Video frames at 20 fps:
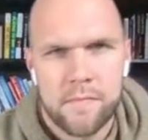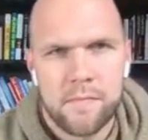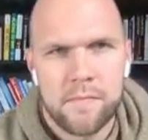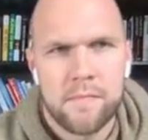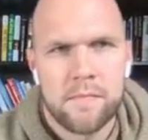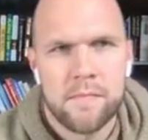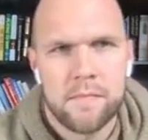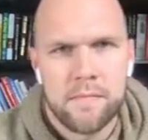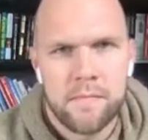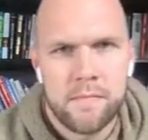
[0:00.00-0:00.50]

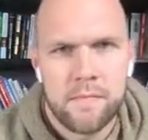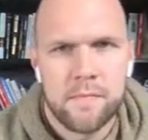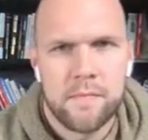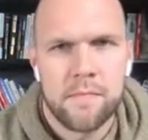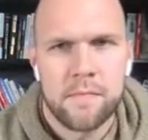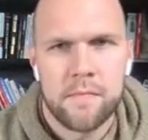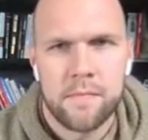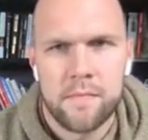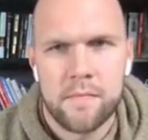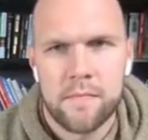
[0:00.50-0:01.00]

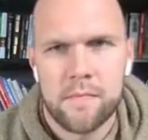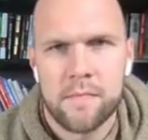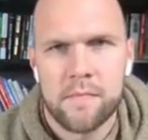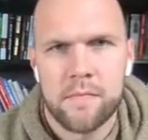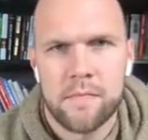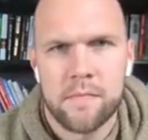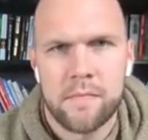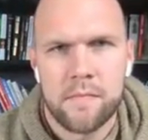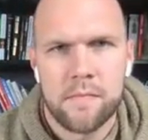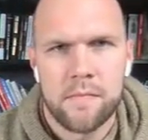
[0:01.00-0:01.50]

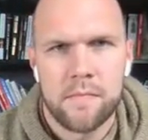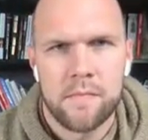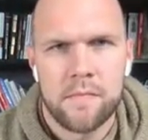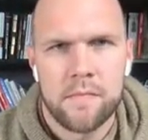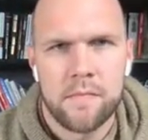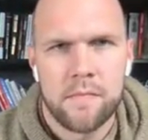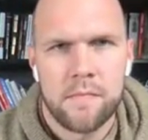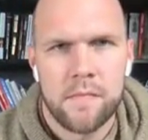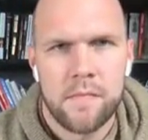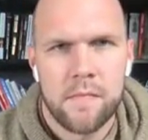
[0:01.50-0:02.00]

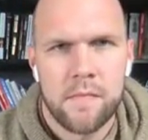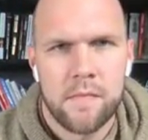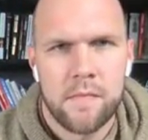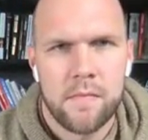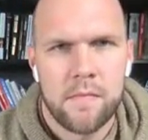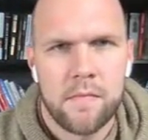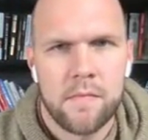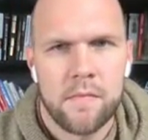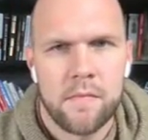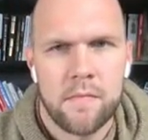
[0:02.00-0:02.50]

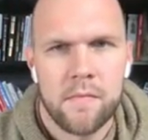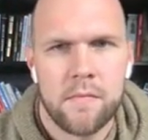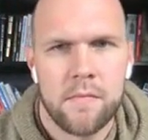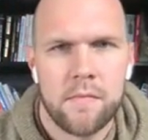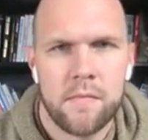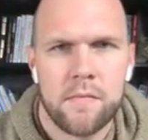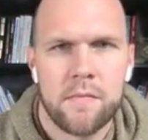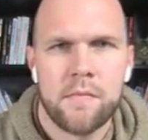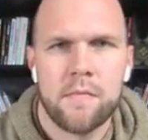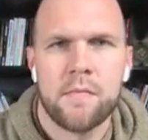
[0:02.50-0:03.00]

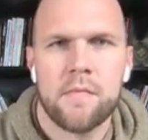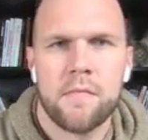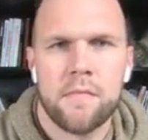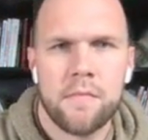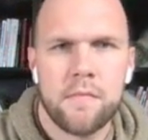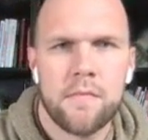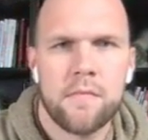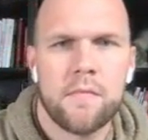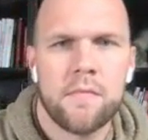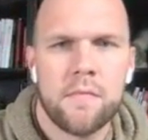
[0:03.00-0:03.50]

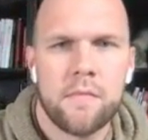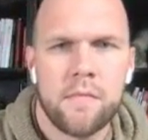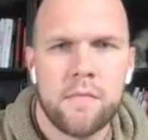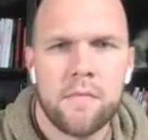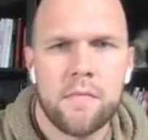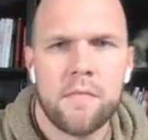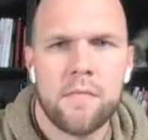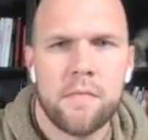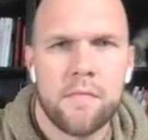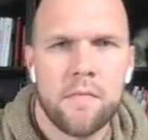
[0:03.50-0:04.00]
The person shown says nothing.